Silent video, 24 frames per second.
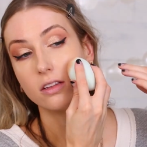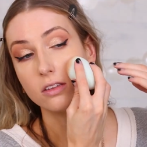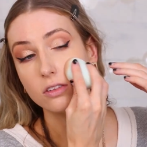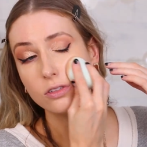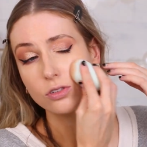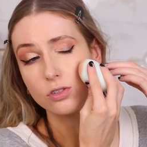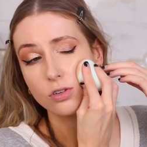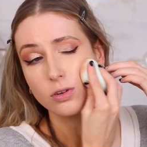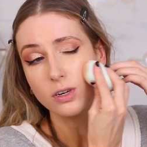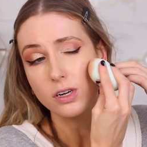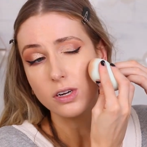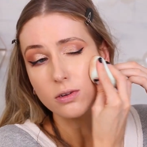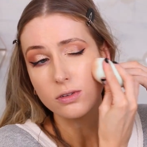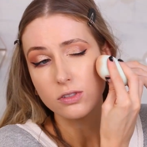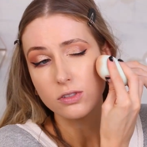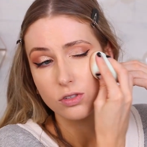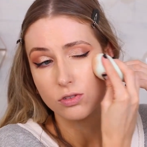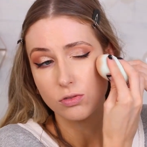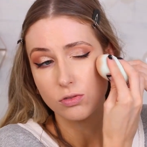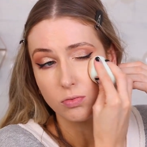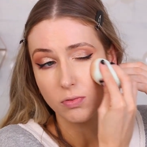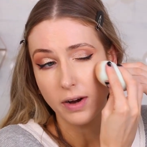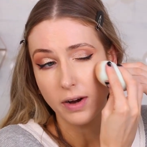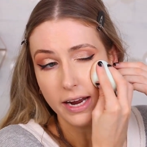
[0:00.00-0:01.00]
This trio is
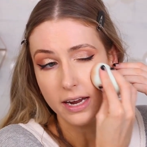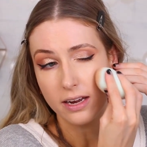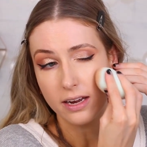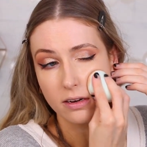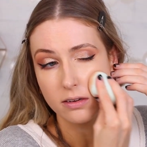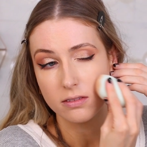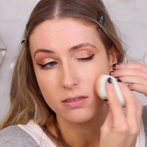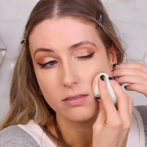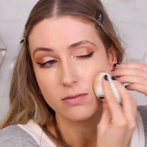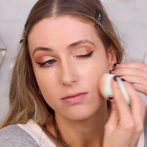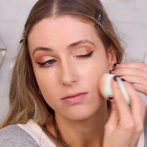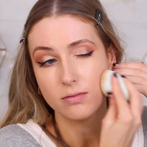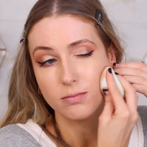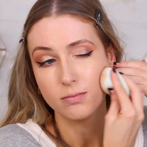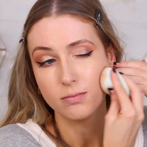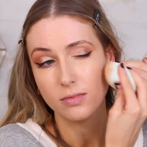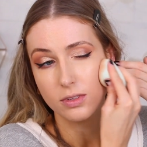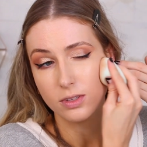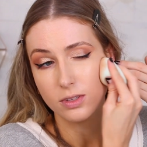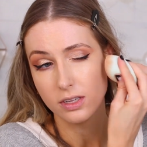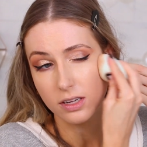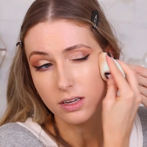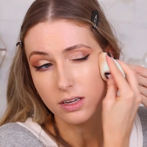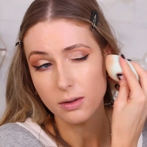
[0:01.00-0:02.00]
great. I'm
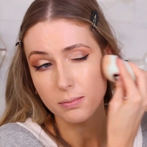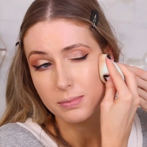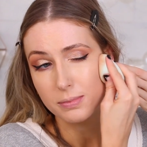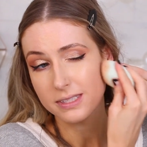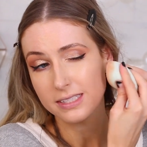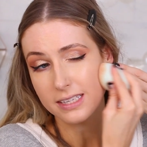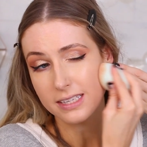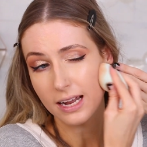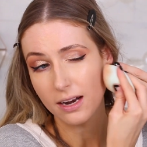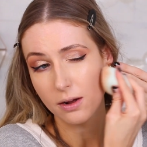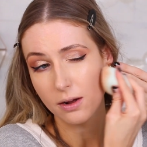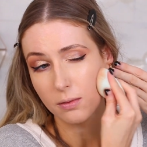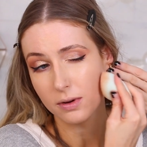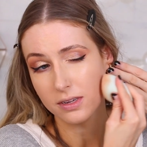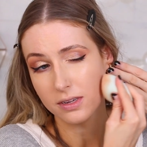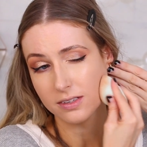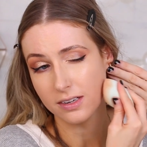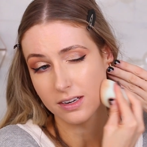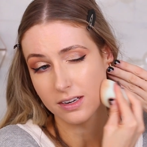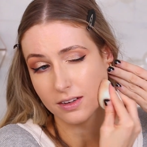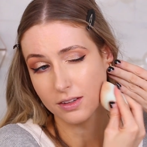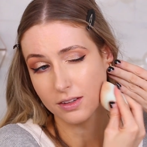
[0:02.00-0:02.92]
a little upset it wasn't